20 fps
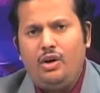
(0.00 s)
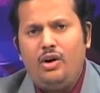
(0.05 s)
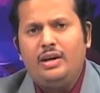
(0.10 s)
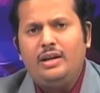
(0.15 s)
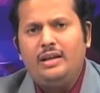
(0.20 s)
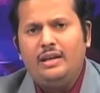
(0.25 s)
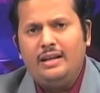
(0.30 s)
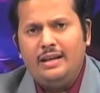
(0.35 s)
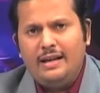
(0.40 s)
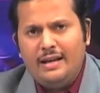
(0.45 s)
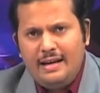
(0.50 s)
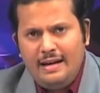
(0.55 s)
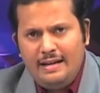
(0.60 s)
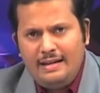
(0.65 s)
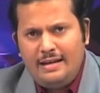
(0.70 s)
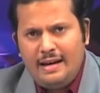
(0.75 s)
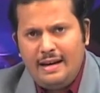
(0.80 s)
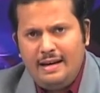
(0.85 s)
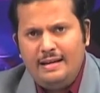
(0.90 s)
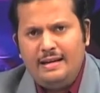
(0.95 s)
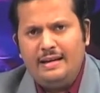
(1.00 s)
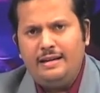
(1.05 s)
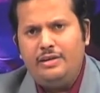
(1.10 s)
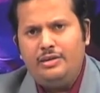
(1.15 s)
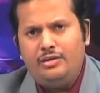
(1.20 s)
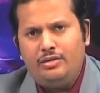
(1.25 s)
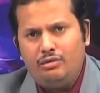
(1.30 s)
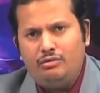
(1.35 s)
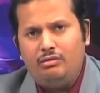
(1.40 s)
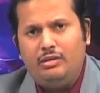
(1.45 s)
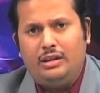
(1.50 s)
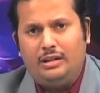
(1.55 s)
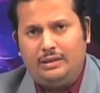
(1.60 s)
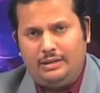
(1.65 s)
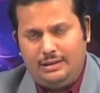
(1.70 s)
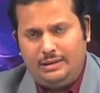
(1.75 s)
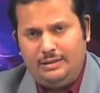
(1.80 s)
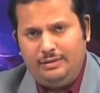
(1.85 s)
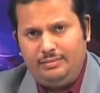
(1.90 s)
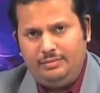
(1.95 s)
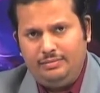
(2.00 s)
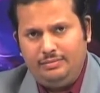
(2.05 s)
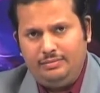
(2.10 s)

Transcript: Rohan intended to work.